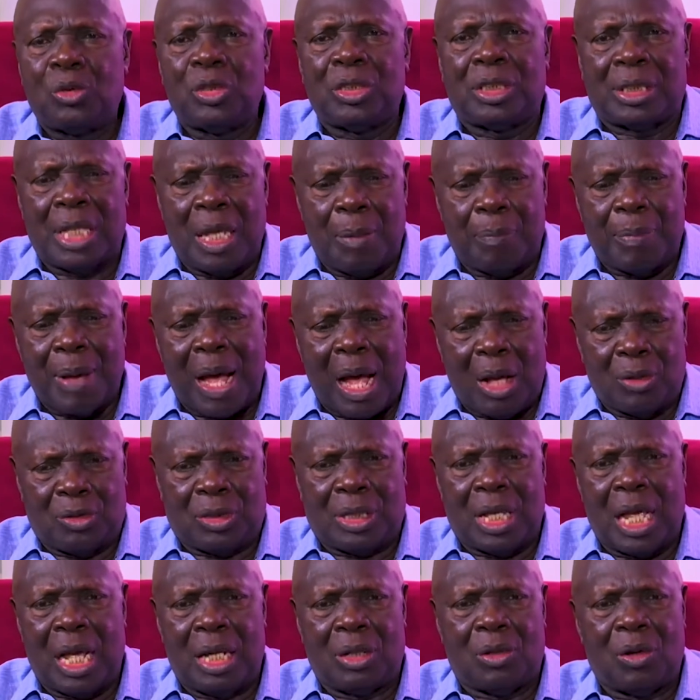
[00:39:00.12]
to step
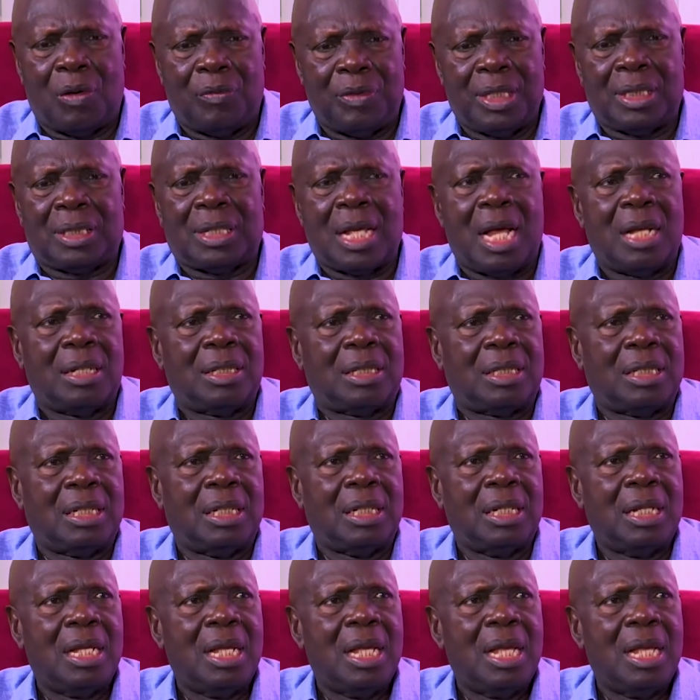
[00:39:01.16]
outside of this country.